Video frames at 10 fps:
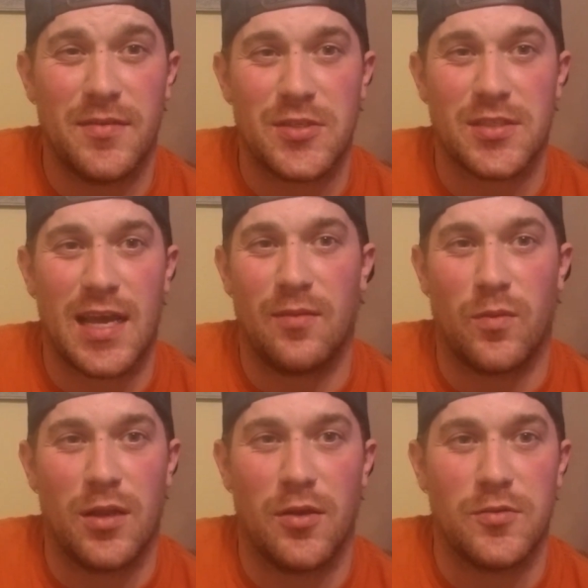It's just got
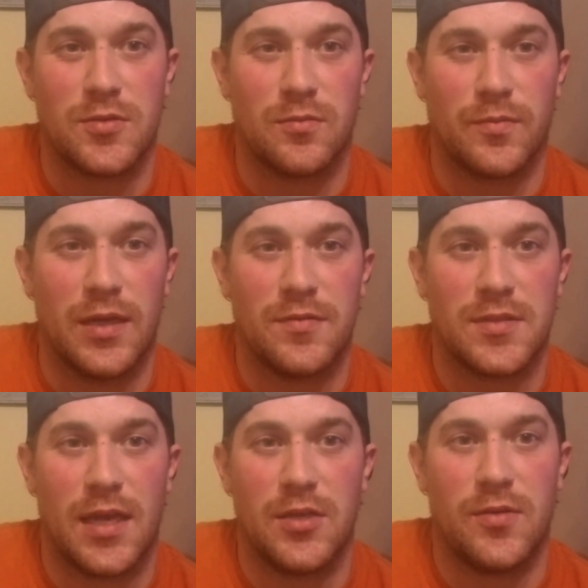one of those riffs
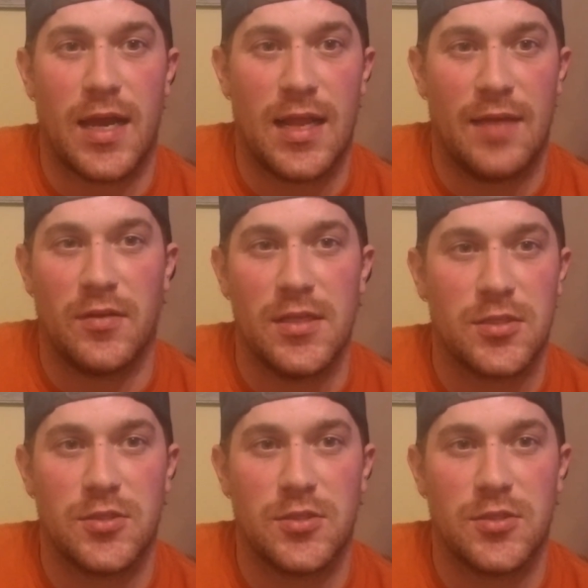that you kind of have to listen